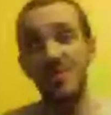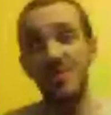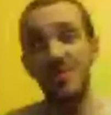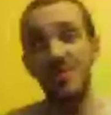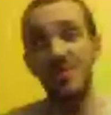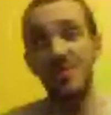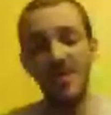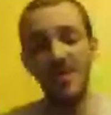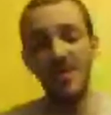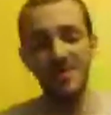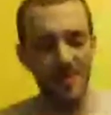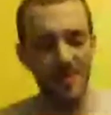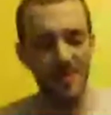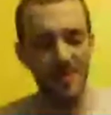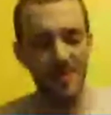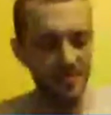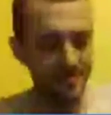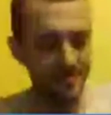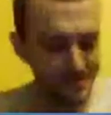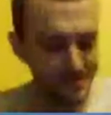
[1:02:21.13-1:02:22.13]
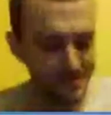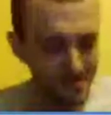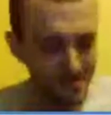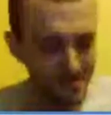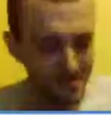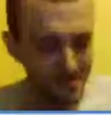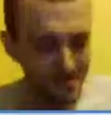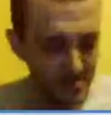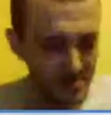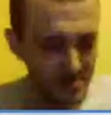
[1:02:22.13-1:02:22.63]
She's not there.
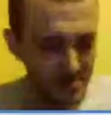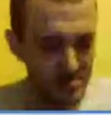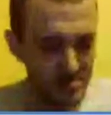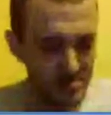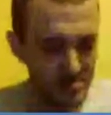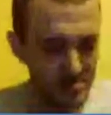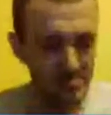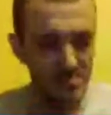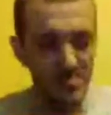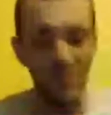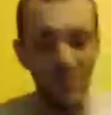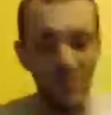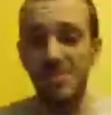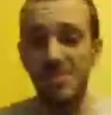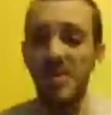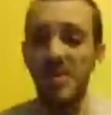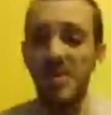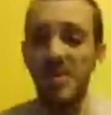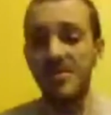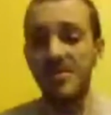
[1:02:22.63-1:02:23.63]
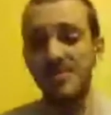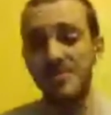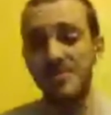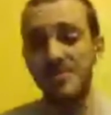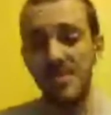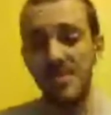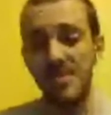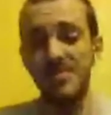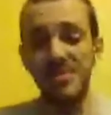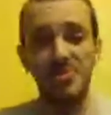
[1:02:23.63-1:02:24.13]
You can tell because
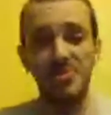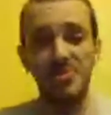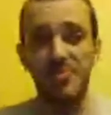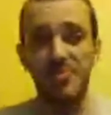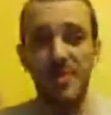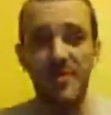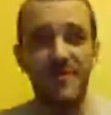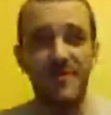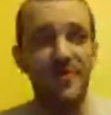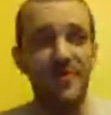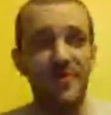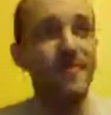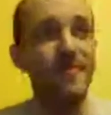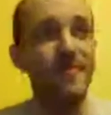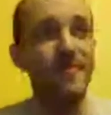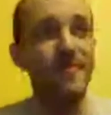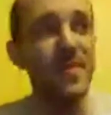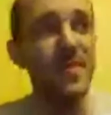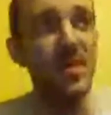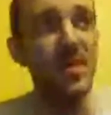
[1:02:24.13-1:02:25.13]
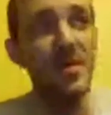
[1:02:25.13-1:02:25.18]
Demon's usually right up front.